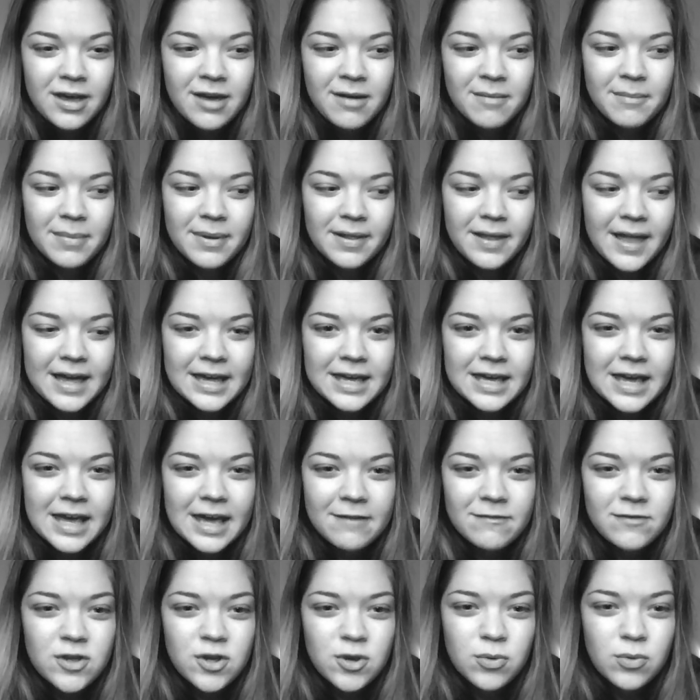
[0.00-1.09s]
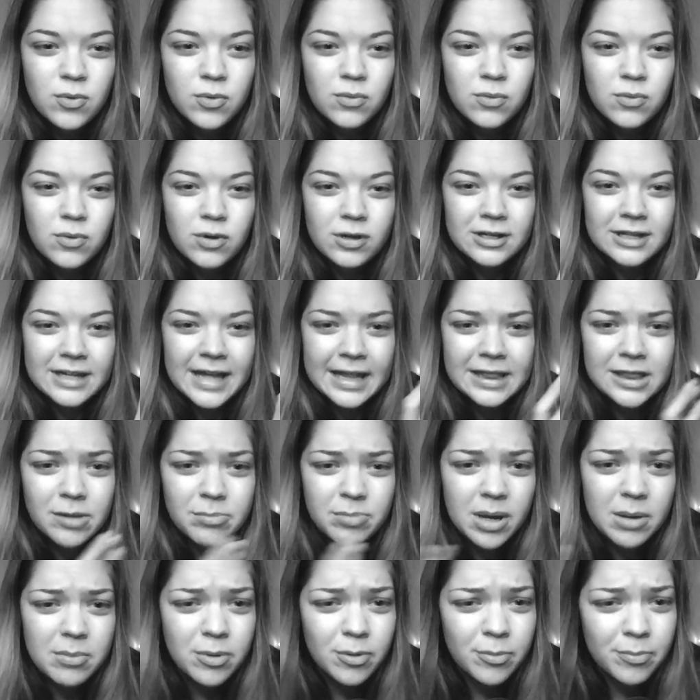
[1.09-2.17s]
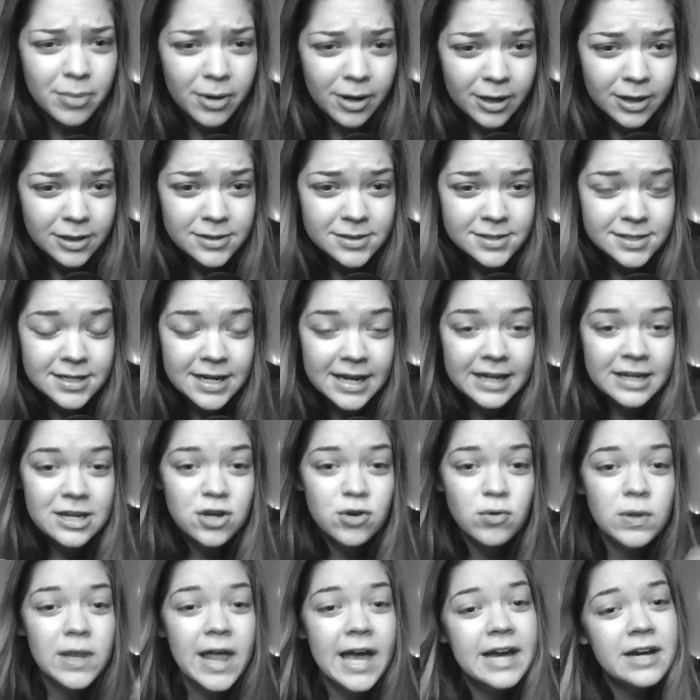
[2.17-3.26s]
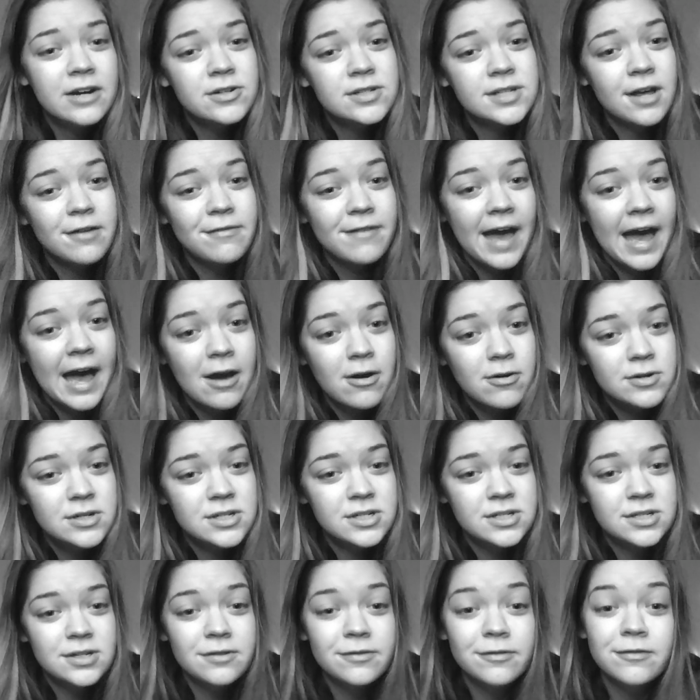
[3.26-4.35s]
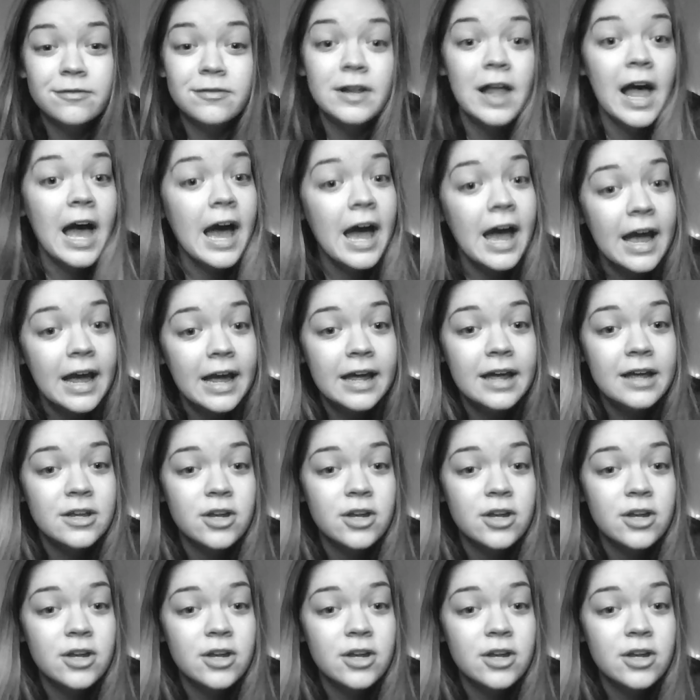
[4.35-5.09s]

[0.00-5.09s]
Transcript: But like, if you let the bubble burst and you let yourself out to fly